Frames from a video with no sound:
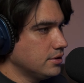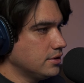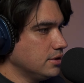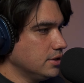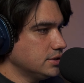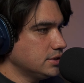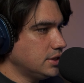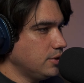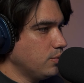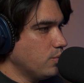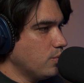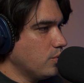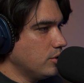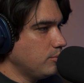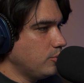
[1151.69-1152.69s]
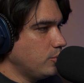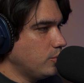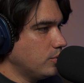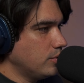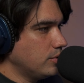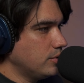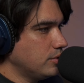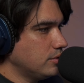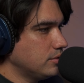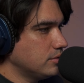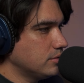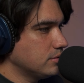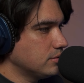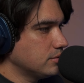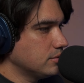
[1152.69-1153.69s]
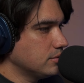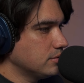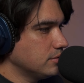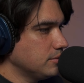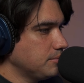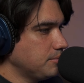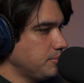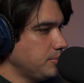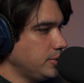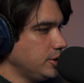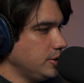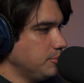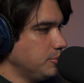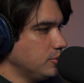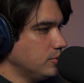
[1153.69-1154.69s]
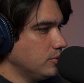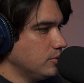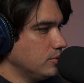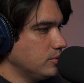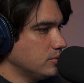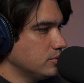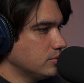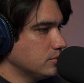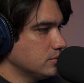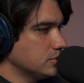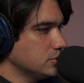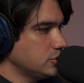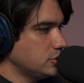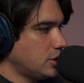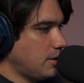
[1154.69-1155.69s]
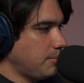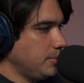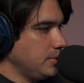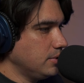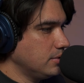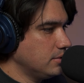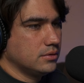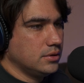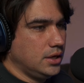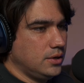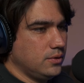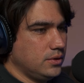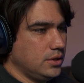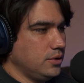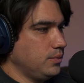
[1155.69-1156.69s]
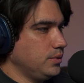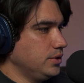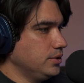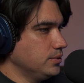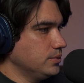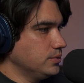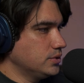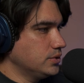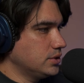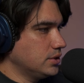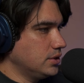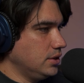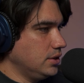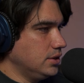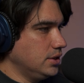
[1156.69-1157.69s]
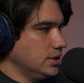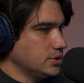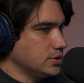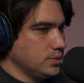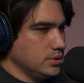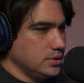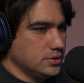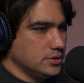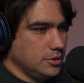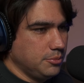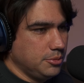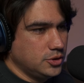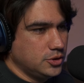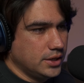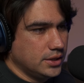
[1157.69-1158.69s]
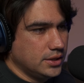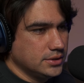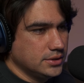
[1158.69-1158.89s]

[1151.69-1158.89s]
Let's get one more people shopping. I don't think we used this one, so let me drag this